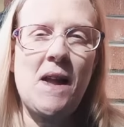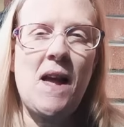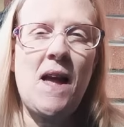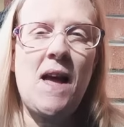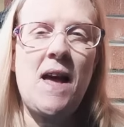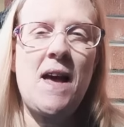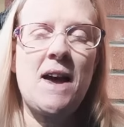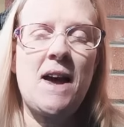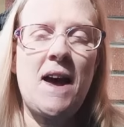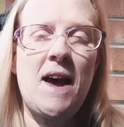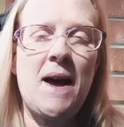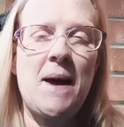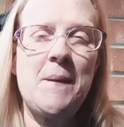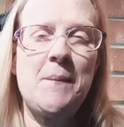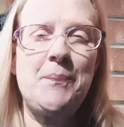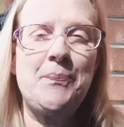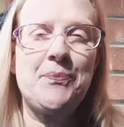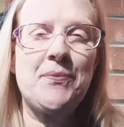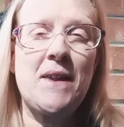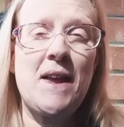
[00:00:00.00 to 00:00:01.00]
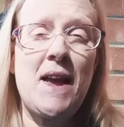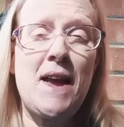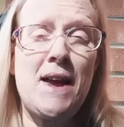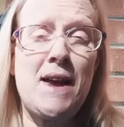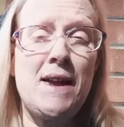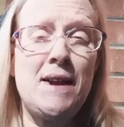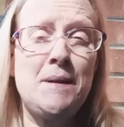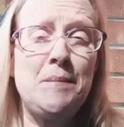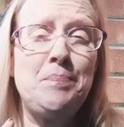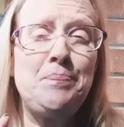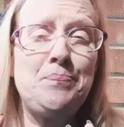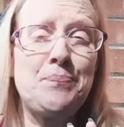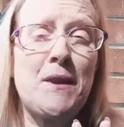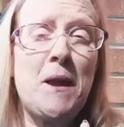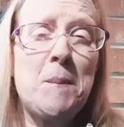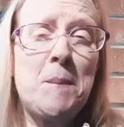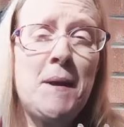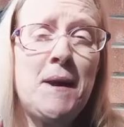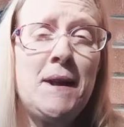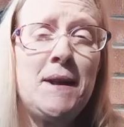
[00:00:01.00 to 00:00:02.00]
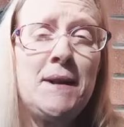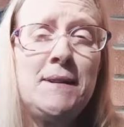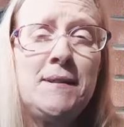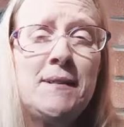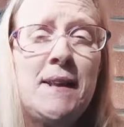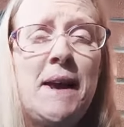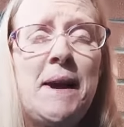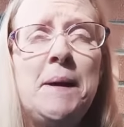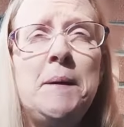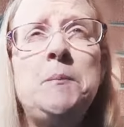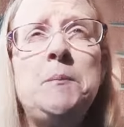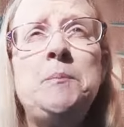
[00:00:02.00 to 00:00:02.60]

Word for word: Okay. And I'm going to say